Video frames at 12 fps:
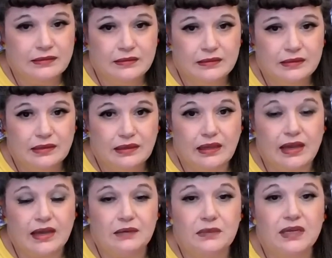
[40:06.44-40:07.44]
he
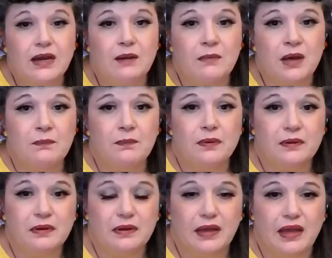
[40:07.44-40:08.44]
had me come up
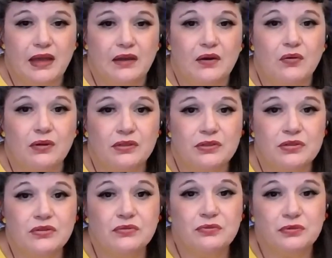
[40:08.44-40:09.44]
and go into
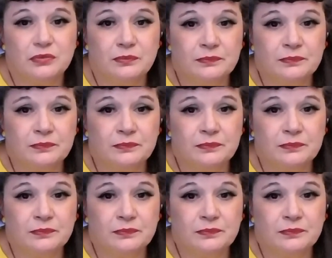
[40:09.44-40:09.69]
the room